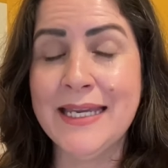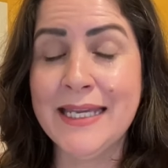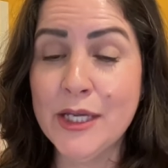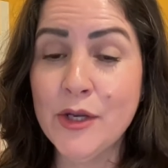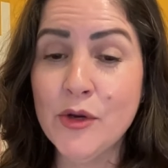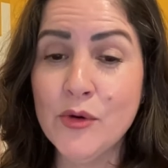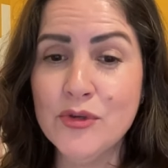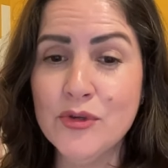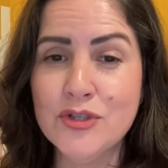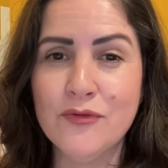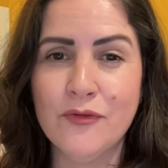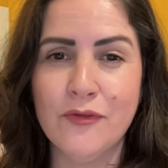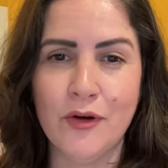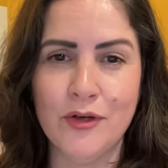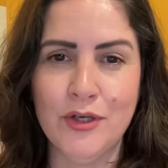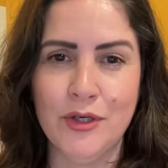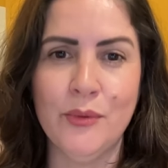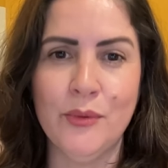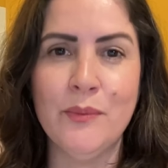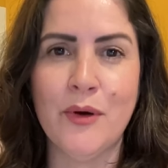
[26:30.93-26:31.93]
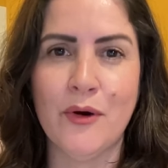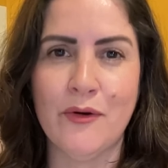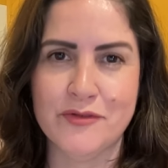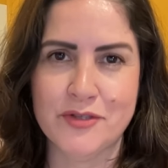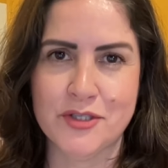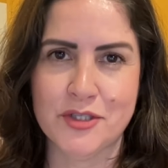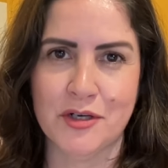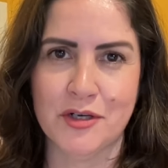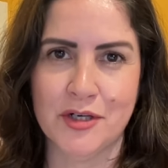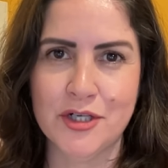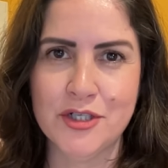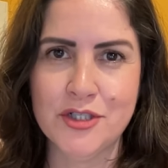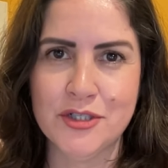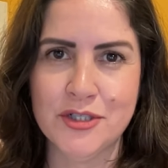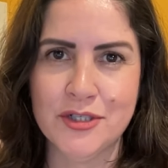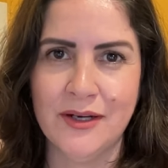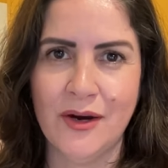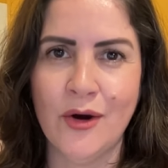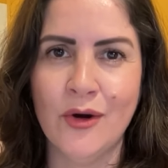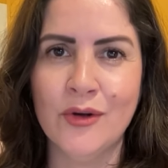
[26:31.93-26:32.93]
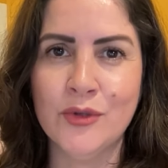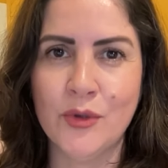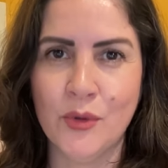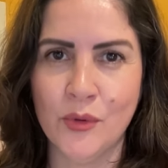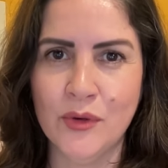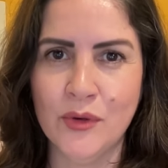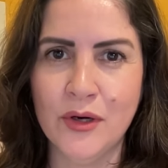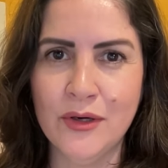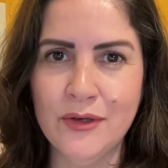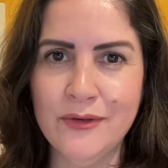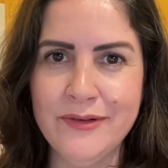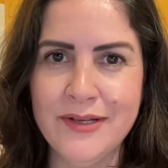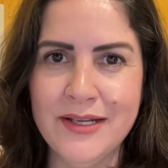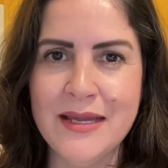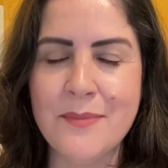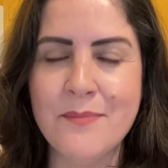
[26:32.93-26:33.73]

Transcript: huge volume of search on Google,